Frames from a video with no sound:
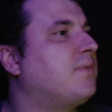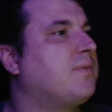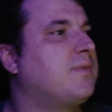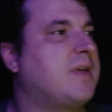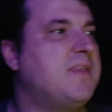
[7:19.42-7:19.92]

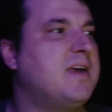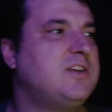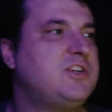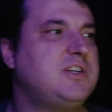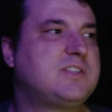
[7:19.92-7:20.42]
and then
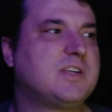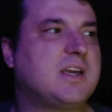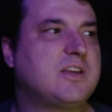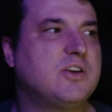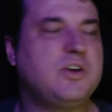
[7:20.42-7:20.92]
she's
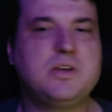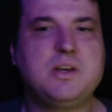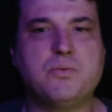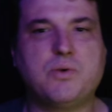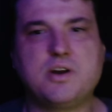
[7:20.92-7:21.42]
like, "No, you need
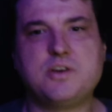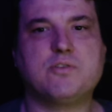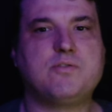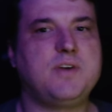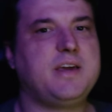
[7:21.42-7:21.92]
one on your
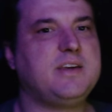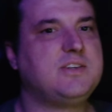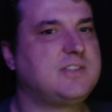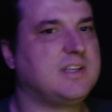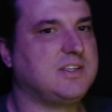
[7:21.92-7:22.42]

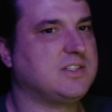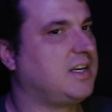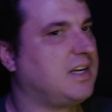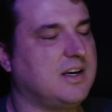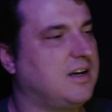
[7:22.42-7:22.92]
face," and he's
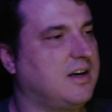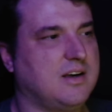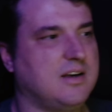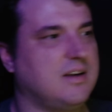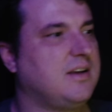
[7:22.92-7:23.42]
like, And
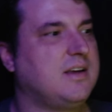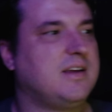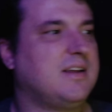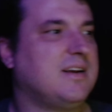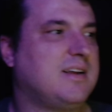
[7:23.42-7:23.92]

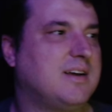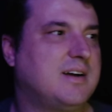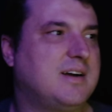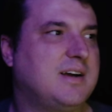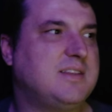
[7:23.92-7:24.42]

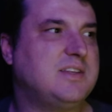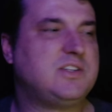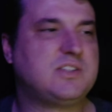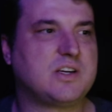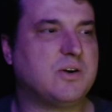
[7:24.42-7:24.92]
then
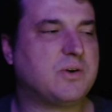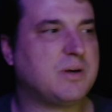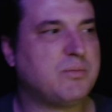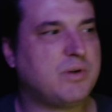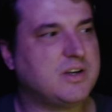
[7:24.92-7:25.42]
she's like, "Oh,
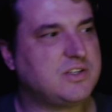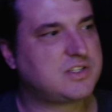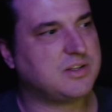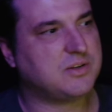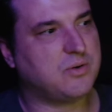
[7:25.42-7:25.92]
come on, just
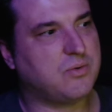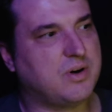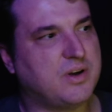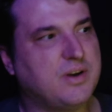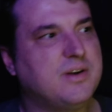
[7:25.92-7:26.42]
a little
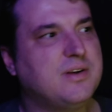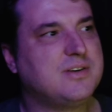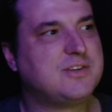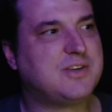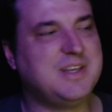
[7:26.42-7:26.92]
one."
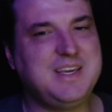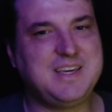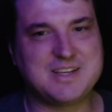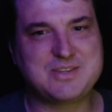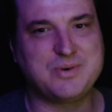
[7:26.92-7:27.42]
So then he
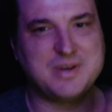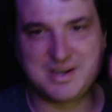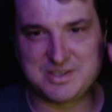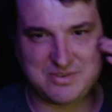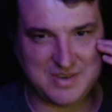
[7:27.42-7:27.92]
gets one on
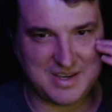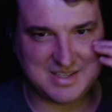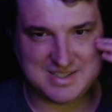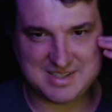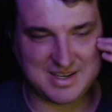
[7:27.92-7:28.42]
his
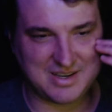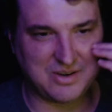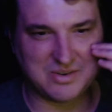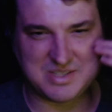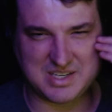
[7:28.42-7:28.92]
face. Like here,
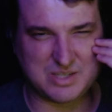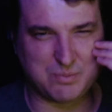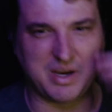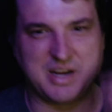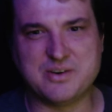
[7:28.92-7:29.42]
it's like a
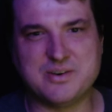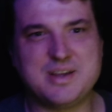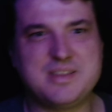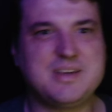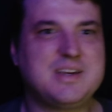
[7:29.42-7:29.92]
spider. I
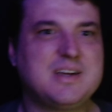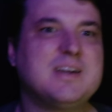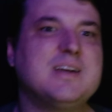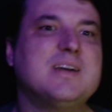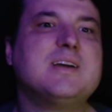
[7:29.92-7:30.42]
think.
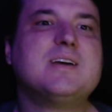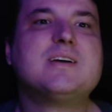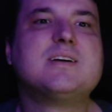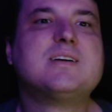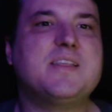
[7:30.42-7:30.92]

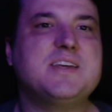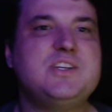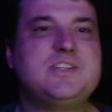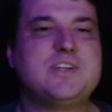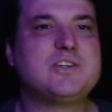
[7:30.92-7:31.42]
I think
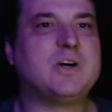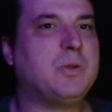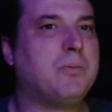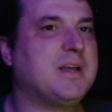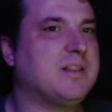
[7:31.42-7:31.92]
she says, "All
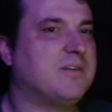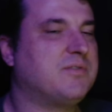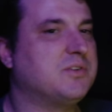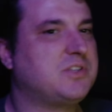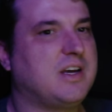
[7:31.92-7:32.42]
my
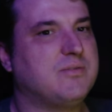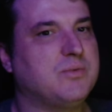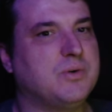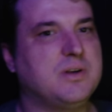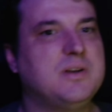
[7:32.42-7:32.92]
lovers have
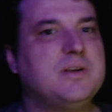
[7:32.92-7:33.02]
one."